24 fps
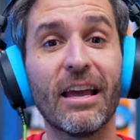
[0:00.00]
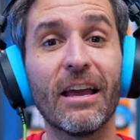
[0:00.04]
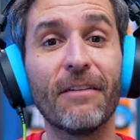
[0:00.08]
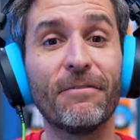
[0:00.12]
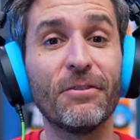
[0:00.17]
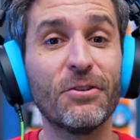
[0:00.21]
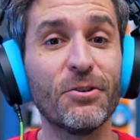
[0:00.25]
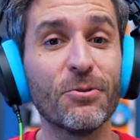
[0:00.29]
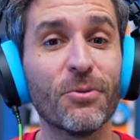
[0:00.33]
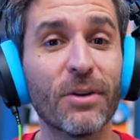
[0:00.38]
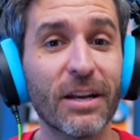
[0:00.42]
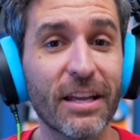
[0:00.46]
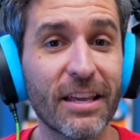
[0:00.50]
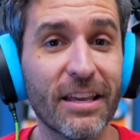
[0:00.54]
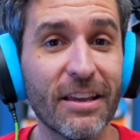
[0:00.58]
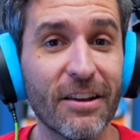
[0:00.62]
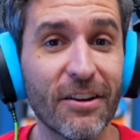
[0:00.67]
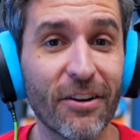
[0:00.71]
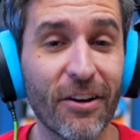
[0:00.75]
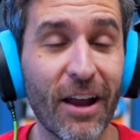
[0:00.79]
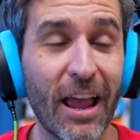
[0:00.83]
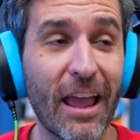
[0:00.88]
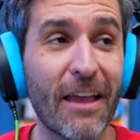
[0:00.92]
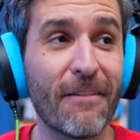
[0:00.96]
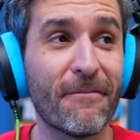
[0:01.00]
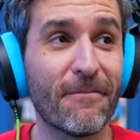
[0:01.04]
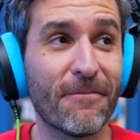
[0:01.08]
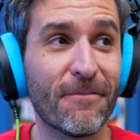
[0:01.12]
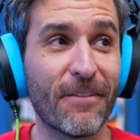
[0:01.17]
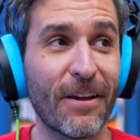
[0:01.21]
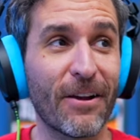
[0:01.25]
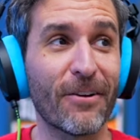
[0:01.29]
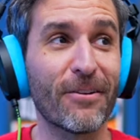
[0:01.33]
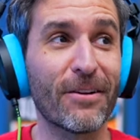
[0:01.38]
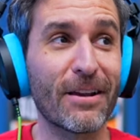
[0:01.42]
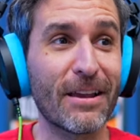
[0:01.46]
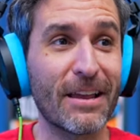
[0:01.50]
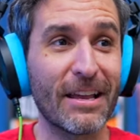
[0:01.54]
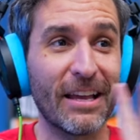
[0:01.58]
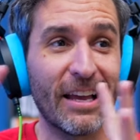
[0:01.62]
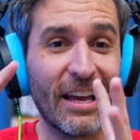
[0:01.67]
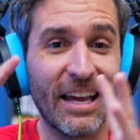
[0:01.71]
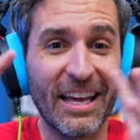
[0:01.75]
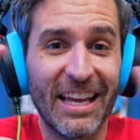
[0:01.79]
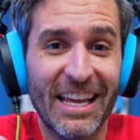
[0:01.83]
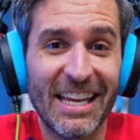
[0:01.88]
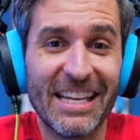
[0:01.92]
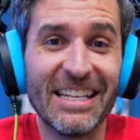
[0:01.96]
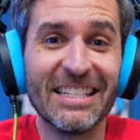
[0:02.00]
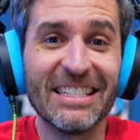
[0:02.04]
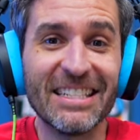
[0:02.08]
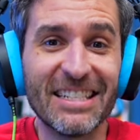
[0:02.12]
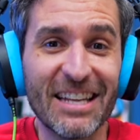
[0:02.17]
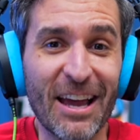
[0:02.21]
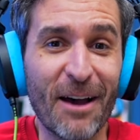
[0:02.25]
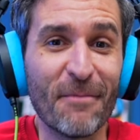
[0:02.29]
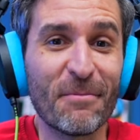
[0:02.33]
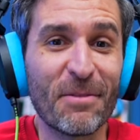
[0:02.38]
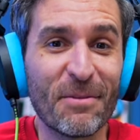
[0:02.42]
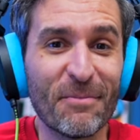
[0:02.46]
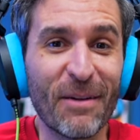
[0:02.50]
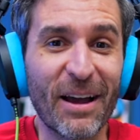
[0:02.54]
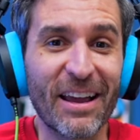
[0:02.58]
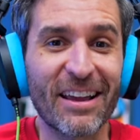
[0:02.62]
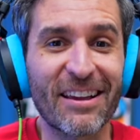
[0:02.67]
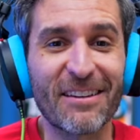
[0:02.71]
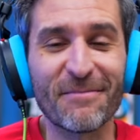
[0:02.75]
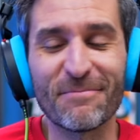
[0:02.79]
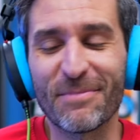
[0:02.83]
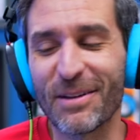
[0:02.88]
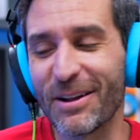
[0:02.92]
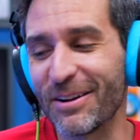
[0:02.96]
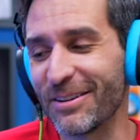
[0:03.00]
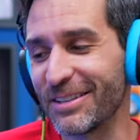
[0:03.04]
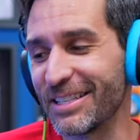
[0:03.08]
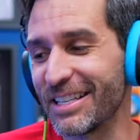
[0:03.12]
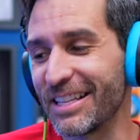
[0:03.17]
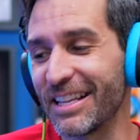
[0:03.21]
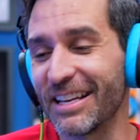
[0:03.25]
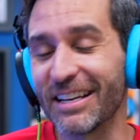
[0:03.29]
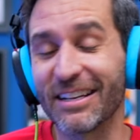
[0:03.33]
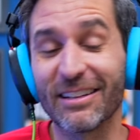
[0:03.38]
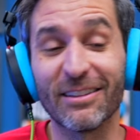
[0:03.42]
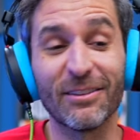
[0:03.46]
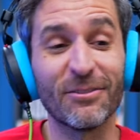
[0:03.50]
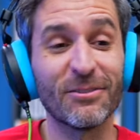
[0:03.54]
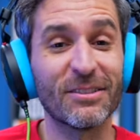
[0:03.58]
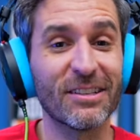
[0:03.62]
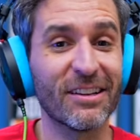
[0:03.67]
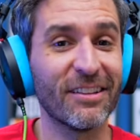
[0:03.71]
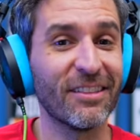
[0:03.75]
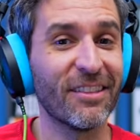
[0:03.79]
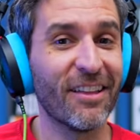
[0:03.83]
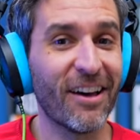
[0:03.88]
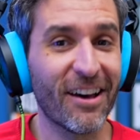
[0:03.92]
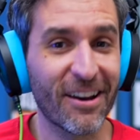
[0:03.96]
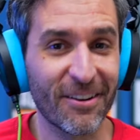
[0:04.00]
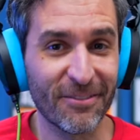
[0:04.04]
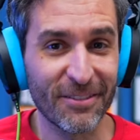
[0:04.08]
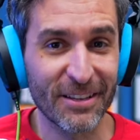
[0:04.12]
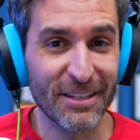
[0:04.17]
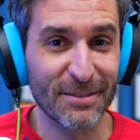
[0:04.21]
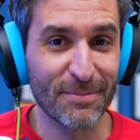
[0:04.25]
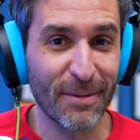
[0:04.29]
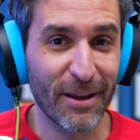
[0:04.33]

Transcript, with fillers: If you do want to hear a very in-depth mic comparison that includes a lot of these